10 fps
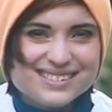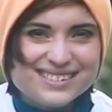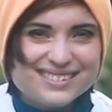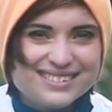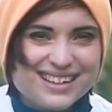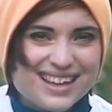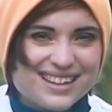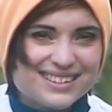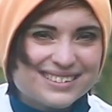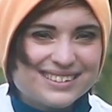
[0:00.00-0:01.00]

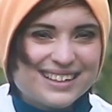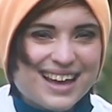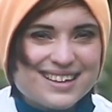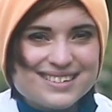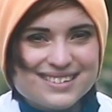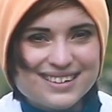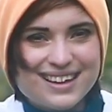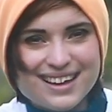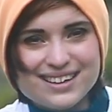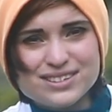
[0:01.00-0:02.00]
literally the last
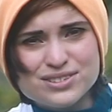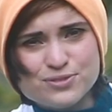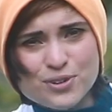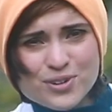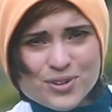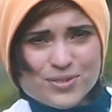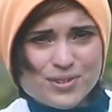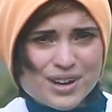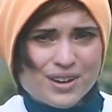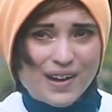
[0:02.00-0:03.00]
line. For
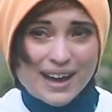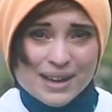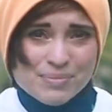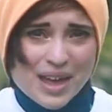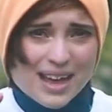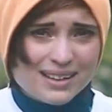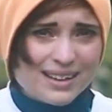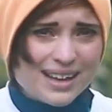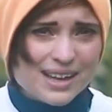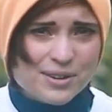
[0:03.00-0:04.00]
real, I am not
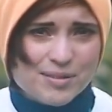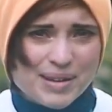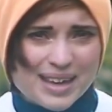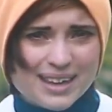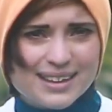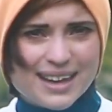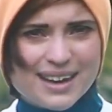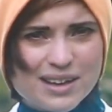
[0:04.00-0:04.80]
lying or making that